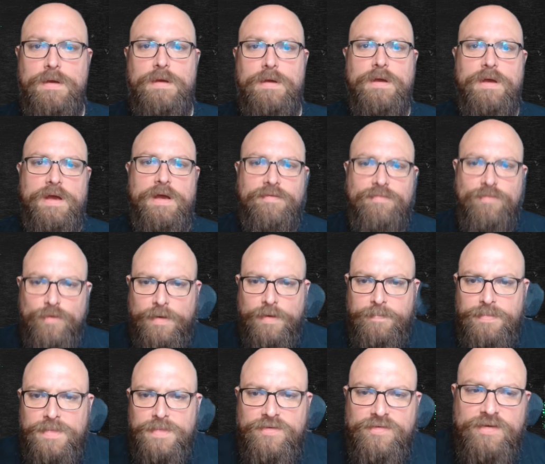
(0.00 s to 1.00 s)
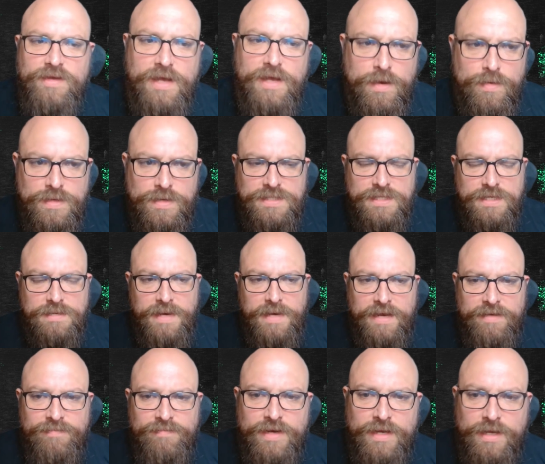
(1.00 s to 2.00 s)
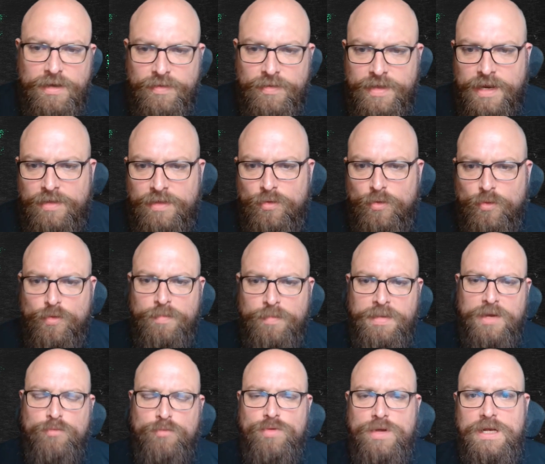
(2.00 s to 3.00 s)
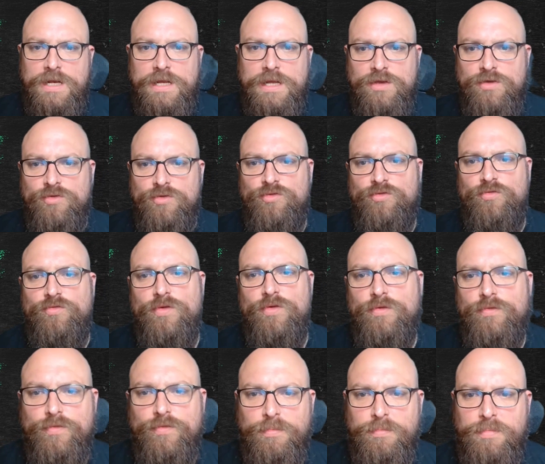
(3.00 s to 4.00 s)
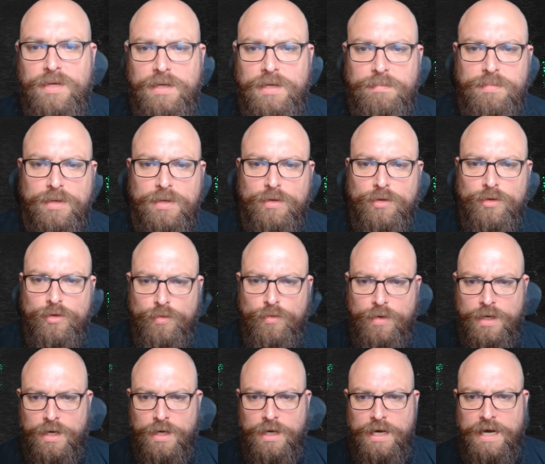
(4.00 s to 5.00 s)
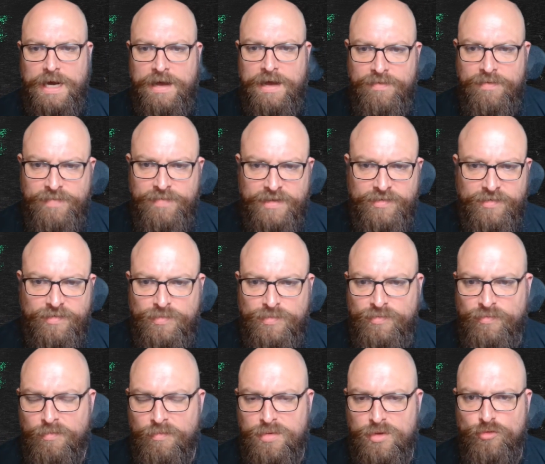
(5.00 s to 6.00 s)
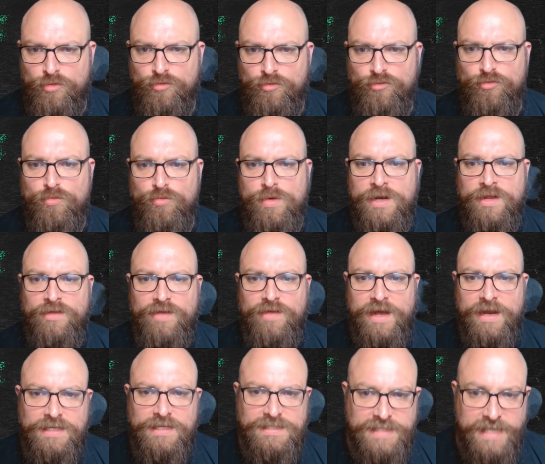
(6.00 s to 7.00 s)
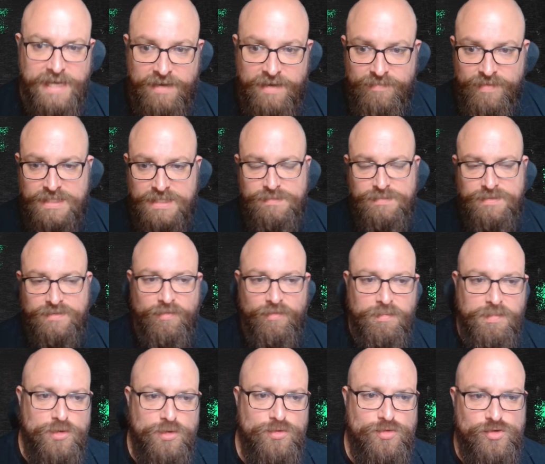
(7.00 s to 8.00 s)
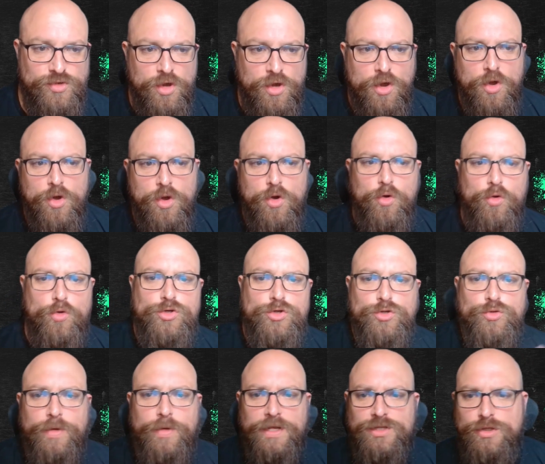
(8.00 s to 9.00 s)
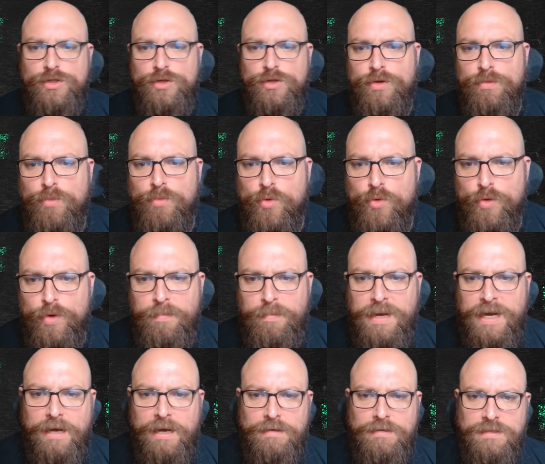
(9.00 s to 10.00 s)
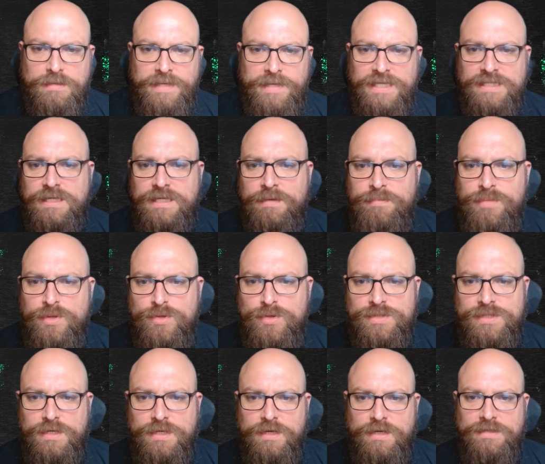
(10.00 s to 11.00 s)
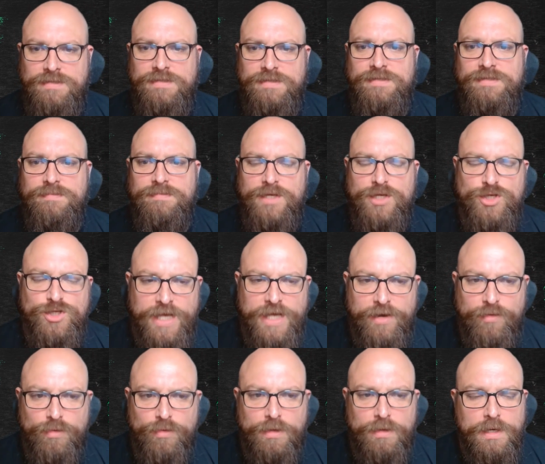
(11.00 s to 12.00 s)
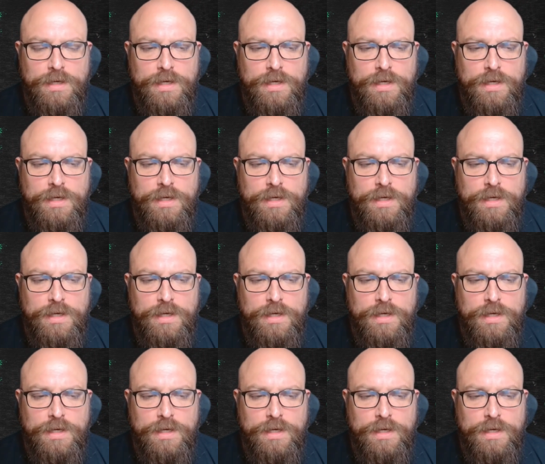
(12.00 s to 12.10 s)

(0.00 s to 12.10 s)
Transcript: Hey everyone, today I wanted to make a video that I thought would be really useful for people who are either victims of abuse, wanting to understand victims of abuse, or just wanting to learn more about domestic abuse and narcissism in general.